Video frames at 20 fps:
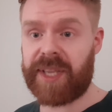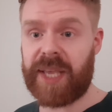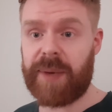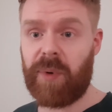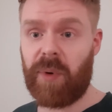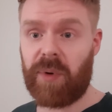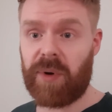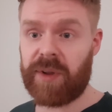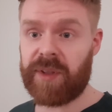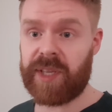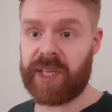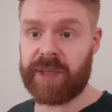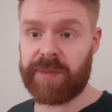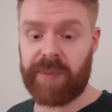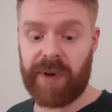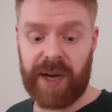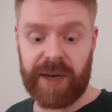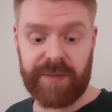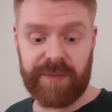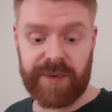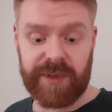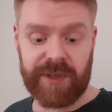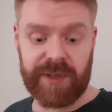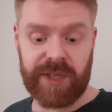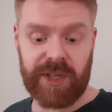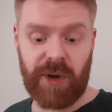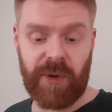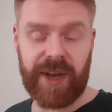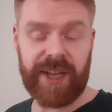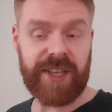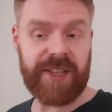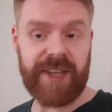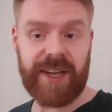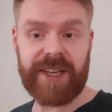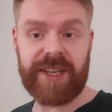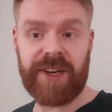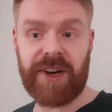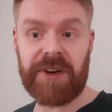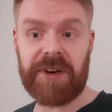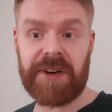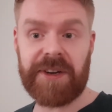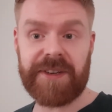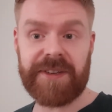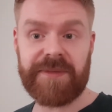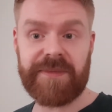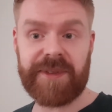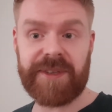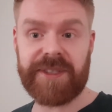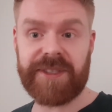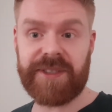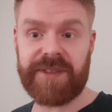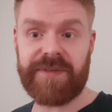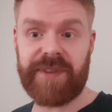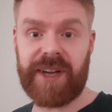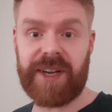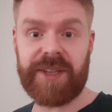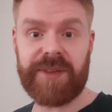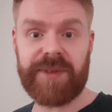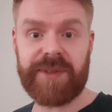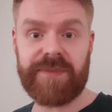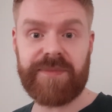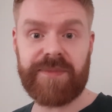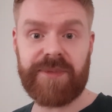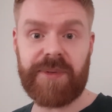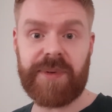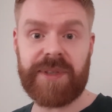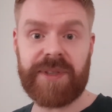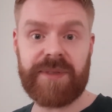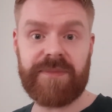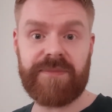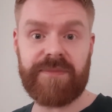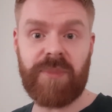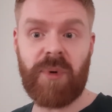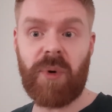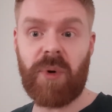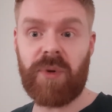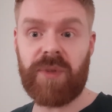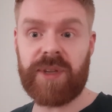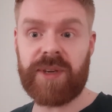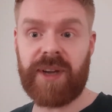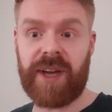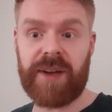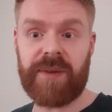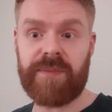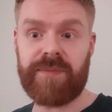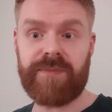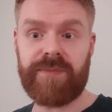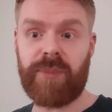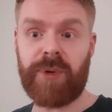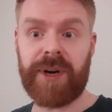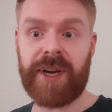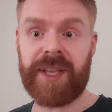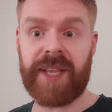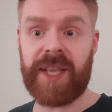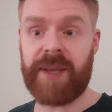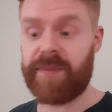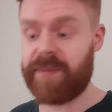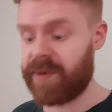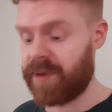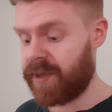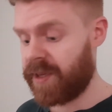to keep all of these, but I can't, because the value is probably more than I want to keep.